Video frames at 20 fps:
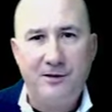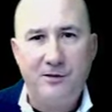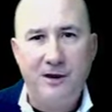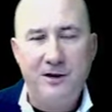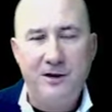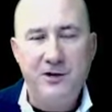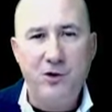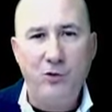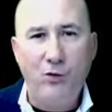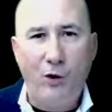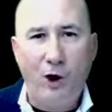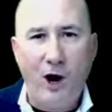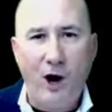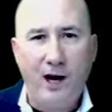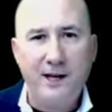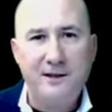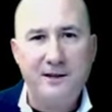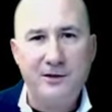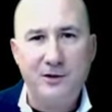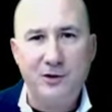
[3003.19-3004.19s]
As you walk
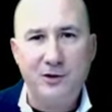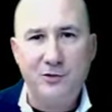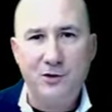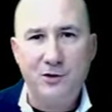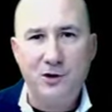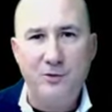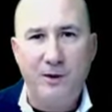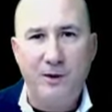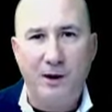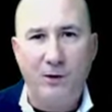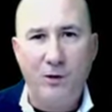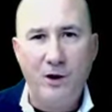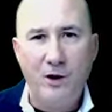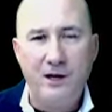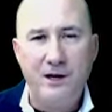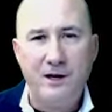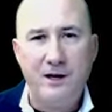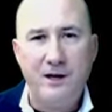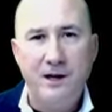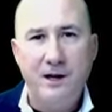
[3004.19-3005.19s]
into the room, I want you
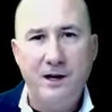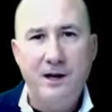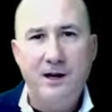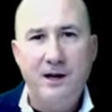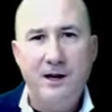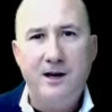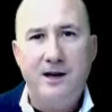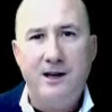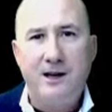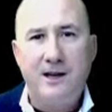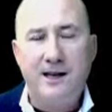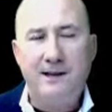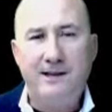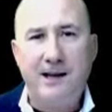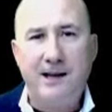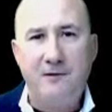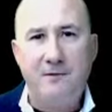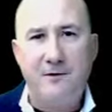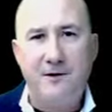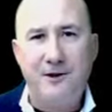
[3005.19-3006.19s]
to get that
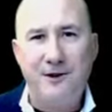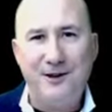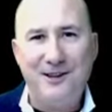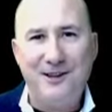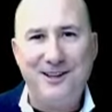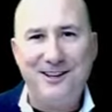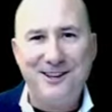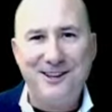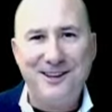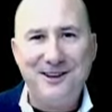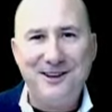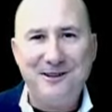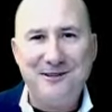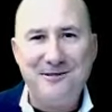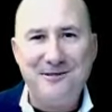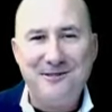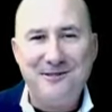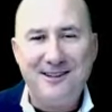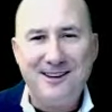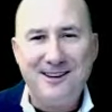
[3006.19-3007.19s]
feeling of love.
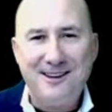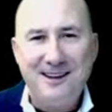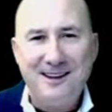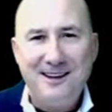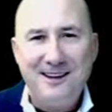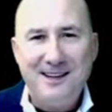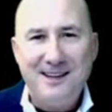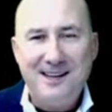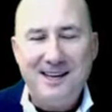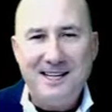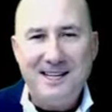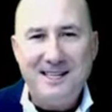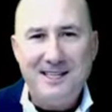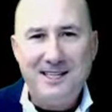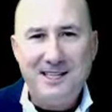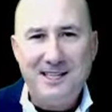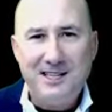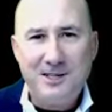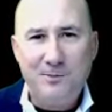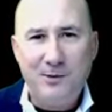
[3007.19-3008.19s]

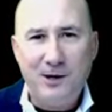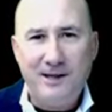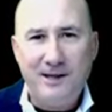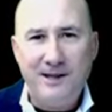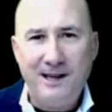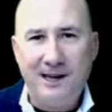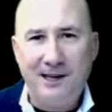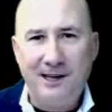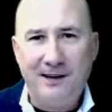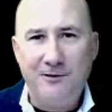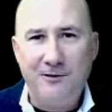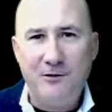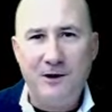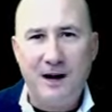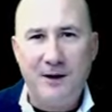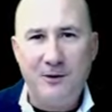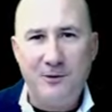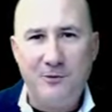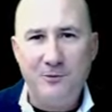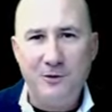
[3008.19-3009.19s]
Spread that love
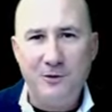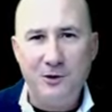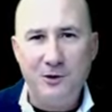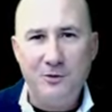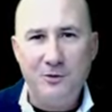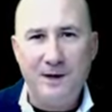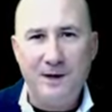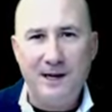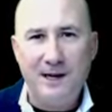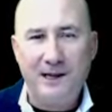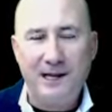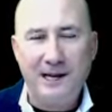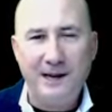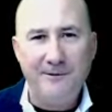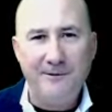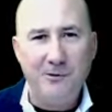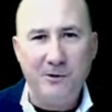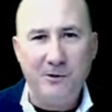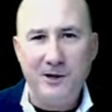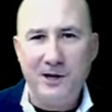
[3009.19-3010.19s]
around the room.
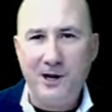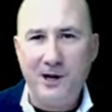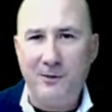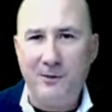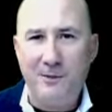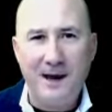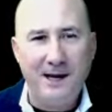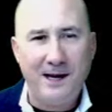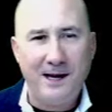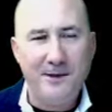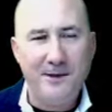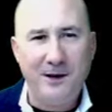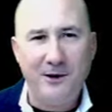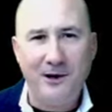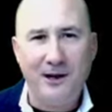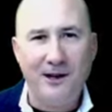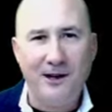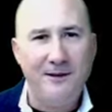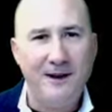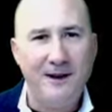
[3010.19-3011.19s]
Everyone know, man, I'm here to
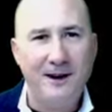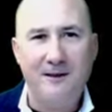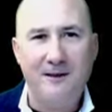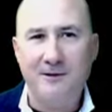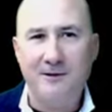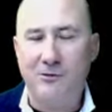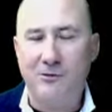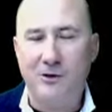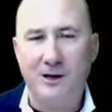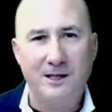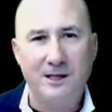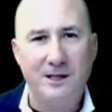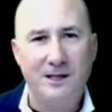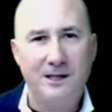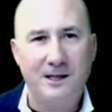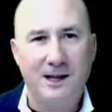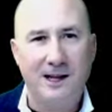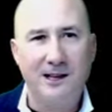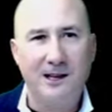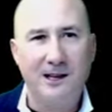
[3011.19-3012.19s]
love everyone.
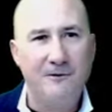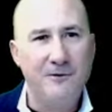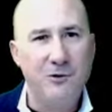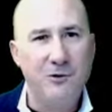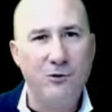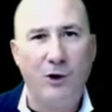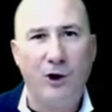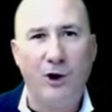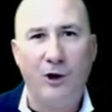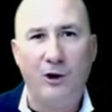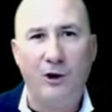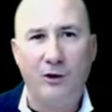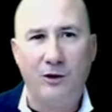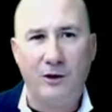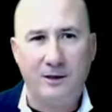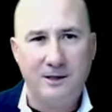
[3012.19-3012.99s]
Love you all.